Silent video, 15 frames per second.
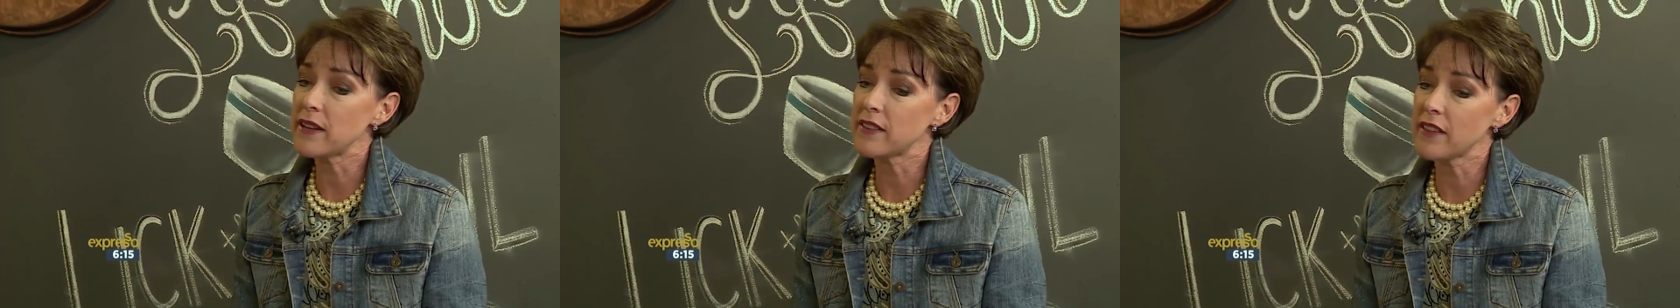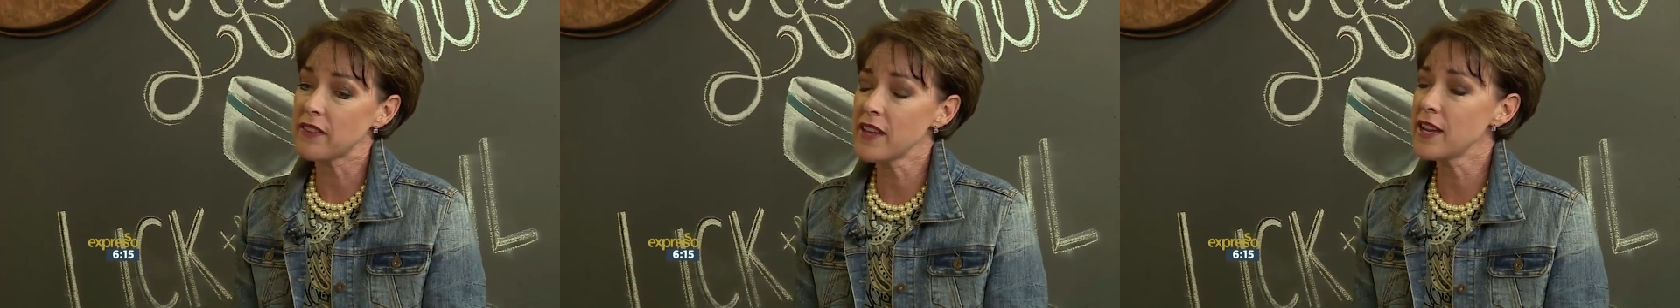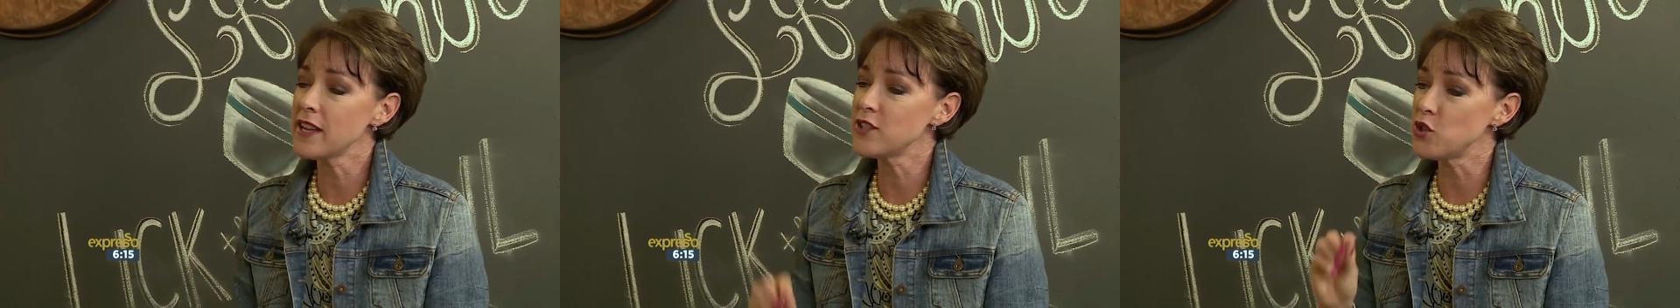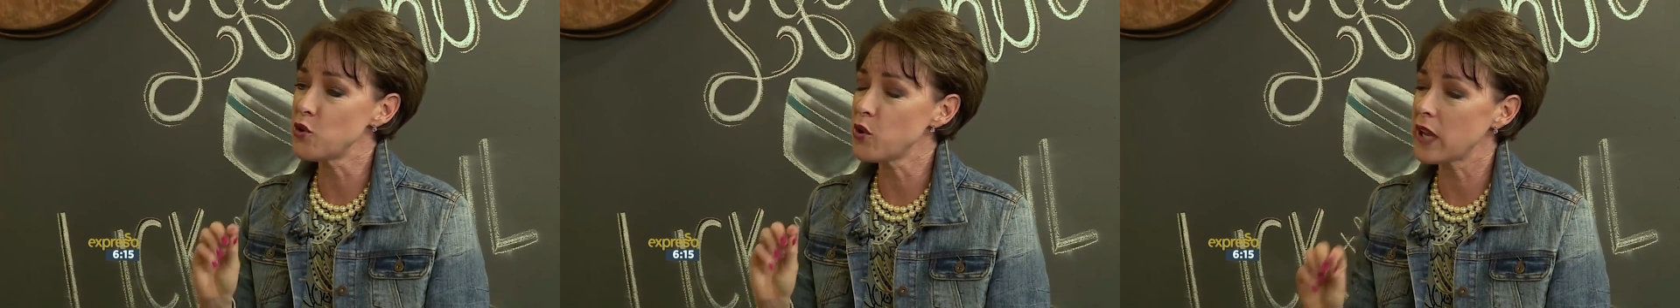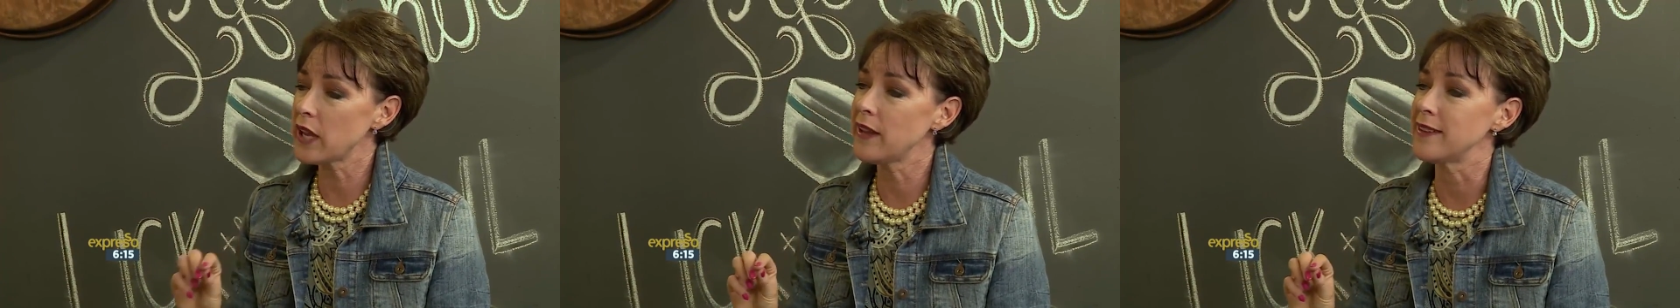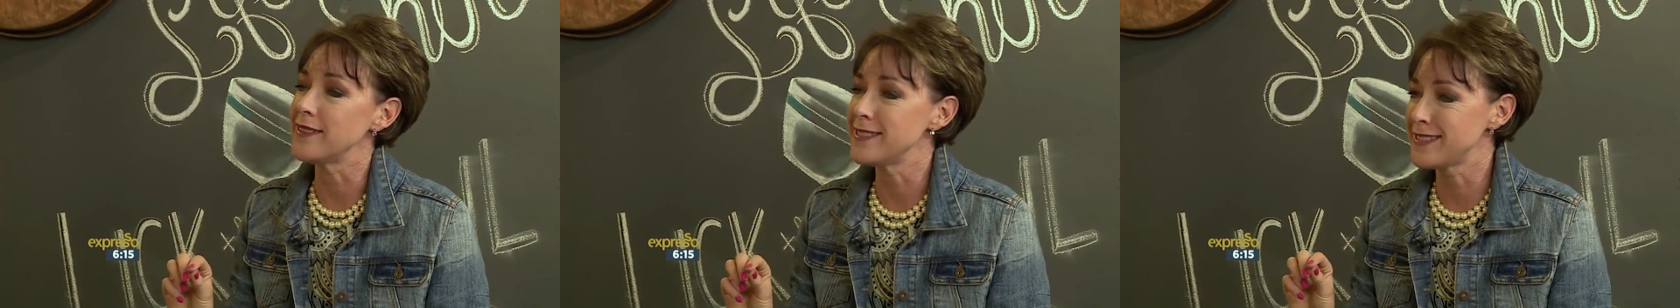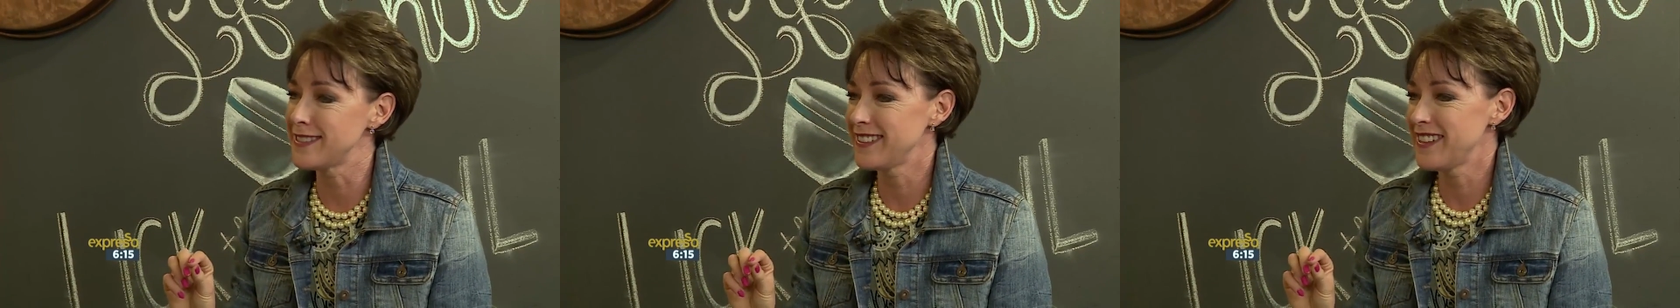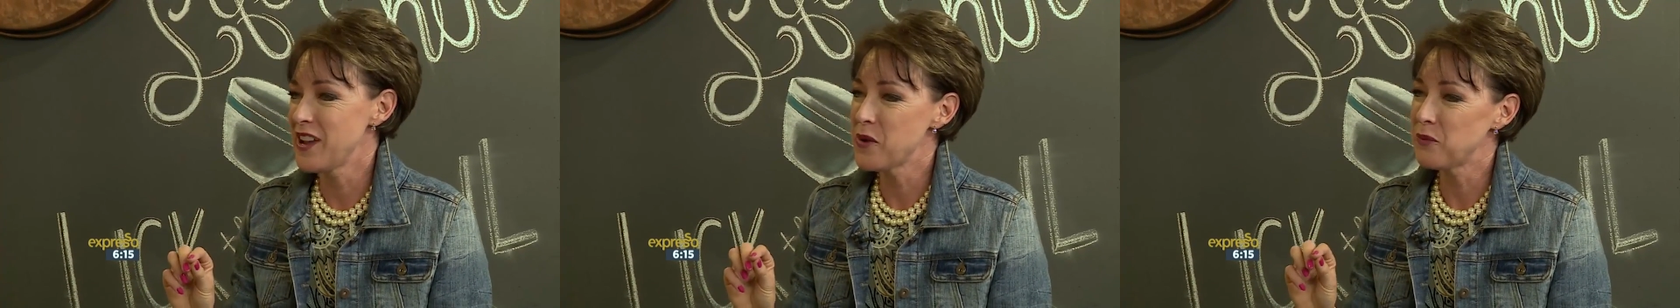But the thing is, your
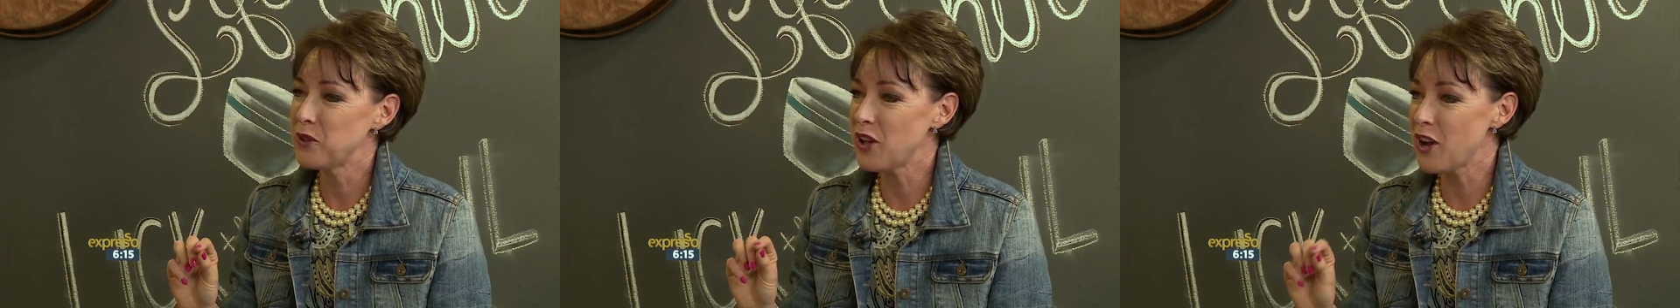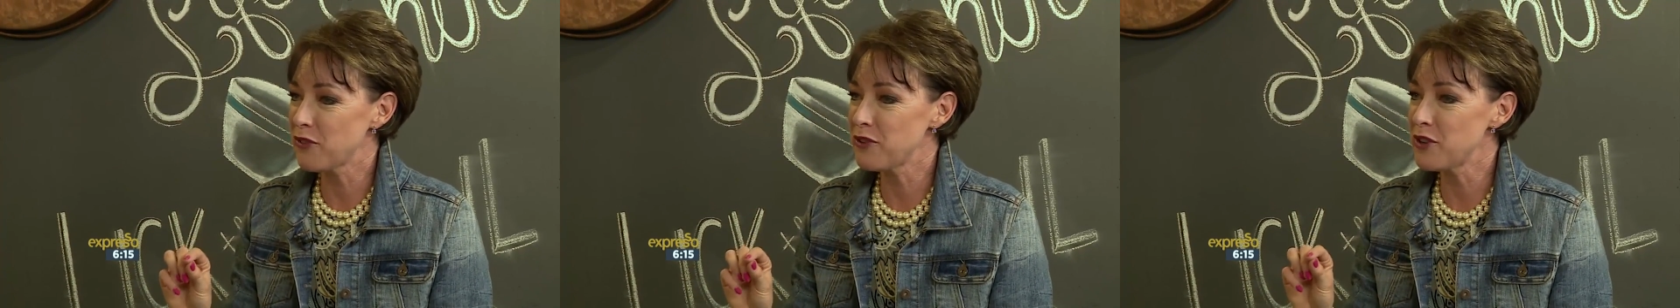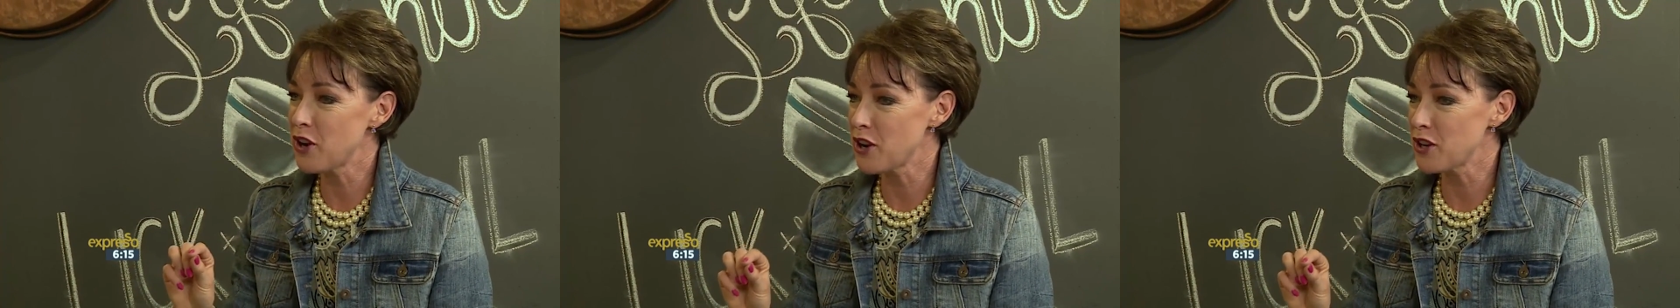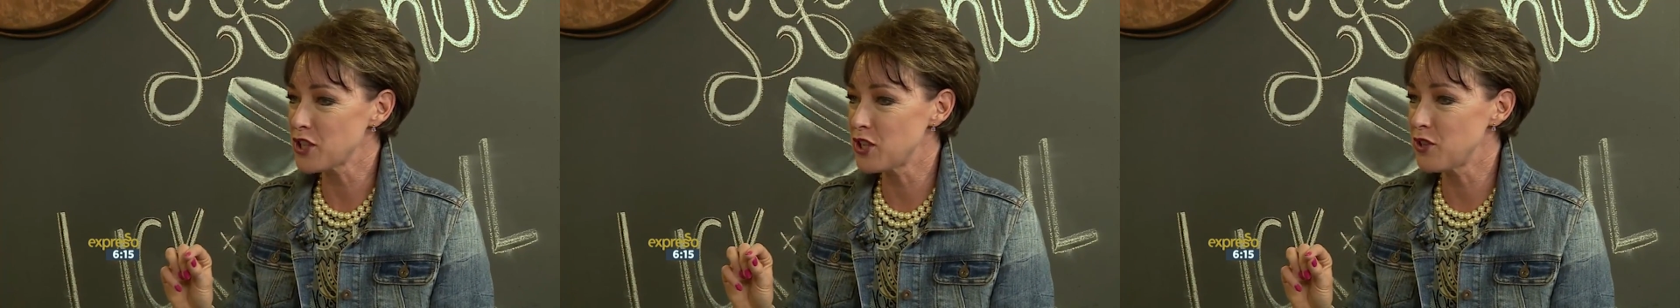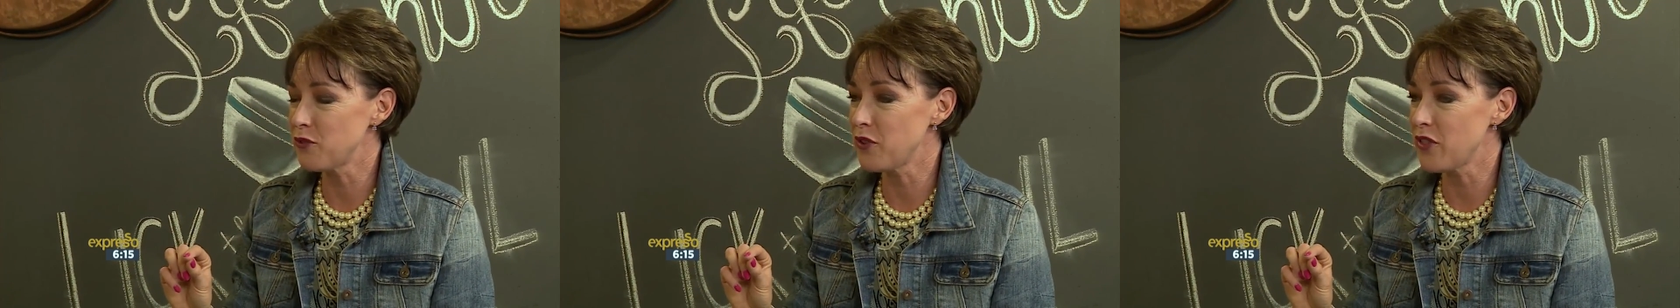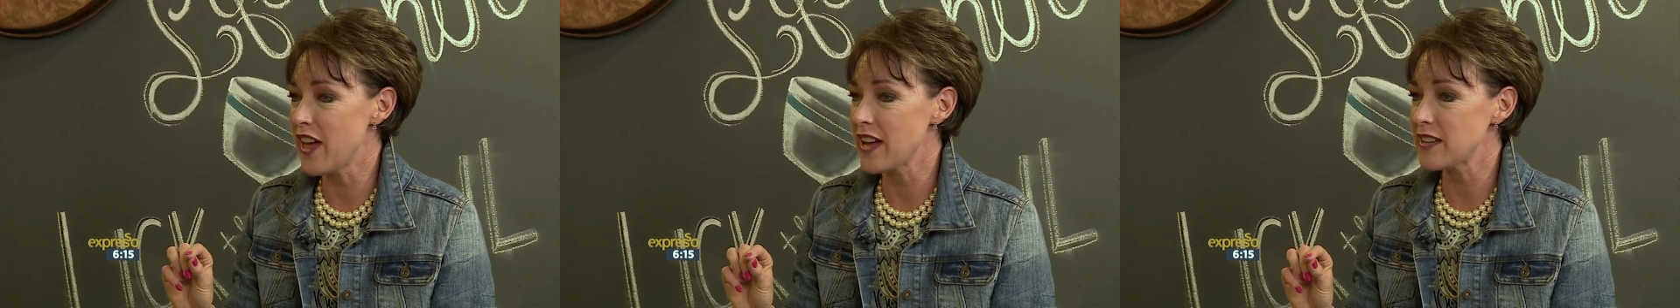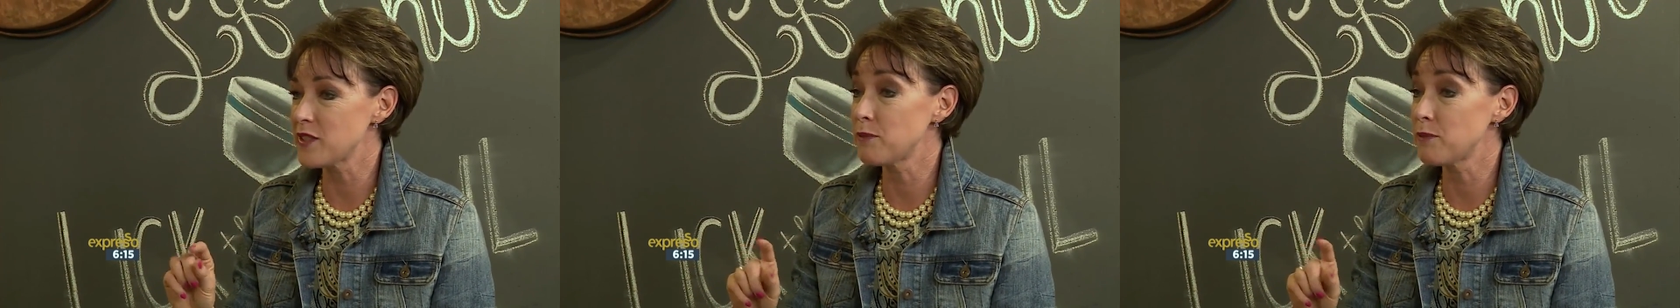kids will often ask you for